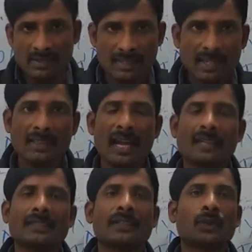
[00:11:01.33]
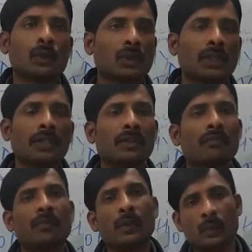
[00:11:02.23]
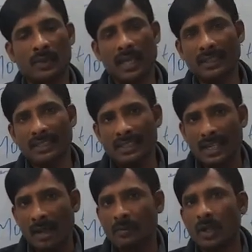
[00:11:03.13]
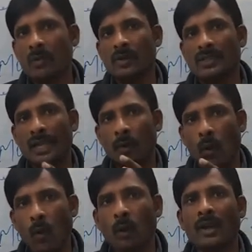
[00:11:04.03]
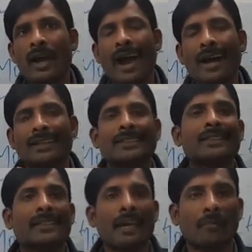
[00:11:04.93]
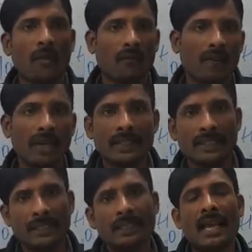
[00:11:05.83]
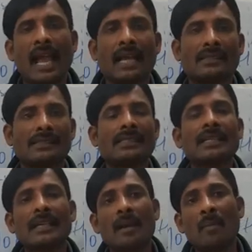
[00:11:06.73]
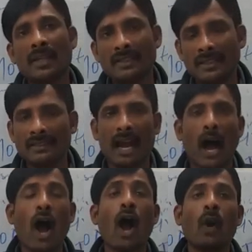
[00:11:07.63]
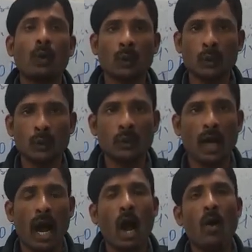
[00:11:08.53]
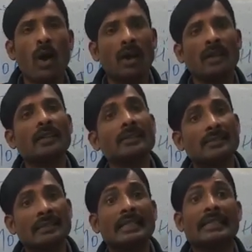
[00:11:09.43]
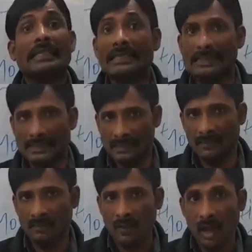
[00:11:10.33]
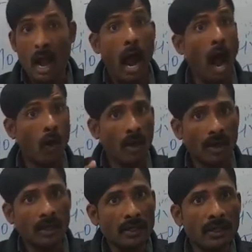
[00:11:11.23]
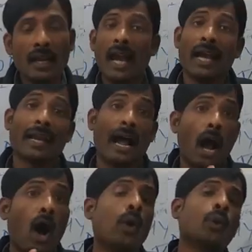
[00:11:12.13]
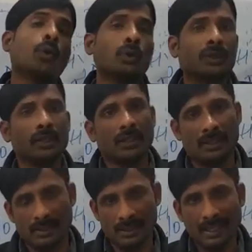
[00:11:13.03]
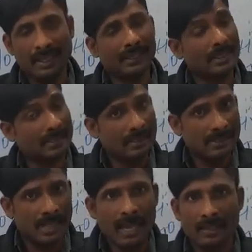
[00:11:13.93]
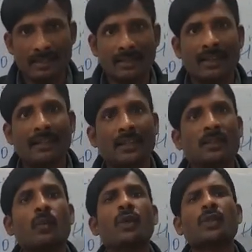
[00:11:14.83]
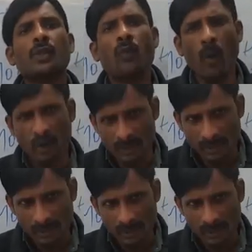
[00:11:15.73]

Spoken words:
said that, she totally refused. At the time, there was an old auntie type of lady, and she commented how rude, how ugly she is. How ugly and how rude she is. Then she said that what do you want?